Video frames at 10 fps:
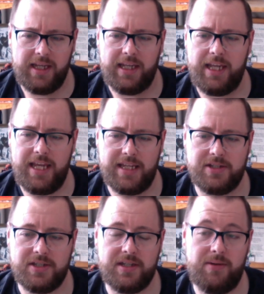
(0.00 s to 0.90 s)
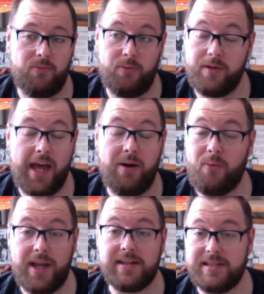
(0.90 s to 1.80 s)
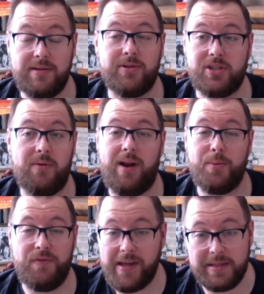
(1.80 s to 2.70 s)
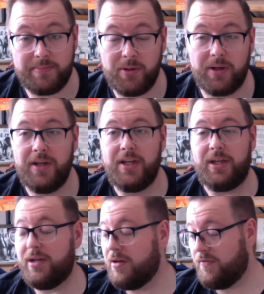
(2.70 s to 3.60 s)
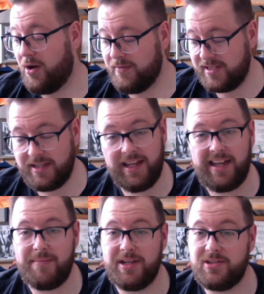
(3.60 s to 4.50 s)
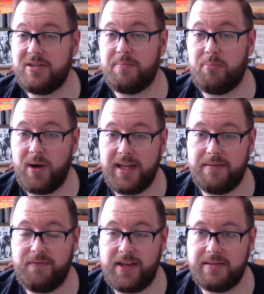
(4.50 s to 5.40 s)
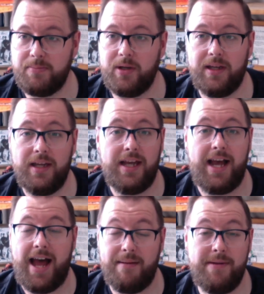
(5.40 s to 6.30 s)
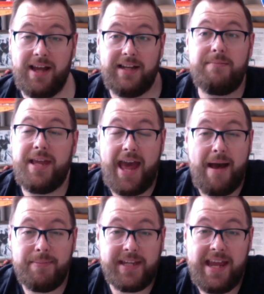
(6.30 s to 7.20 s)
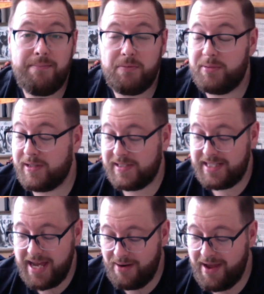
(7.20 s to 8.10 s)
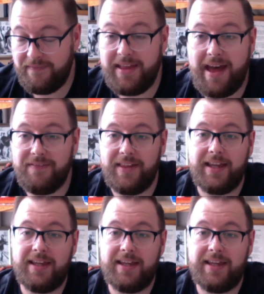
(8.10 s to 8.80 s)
We got to wait and see what's going on with Facebook. If all of a sudden they come in and start to break up Facebook, I'm not going to be a happy camper, because now I have to have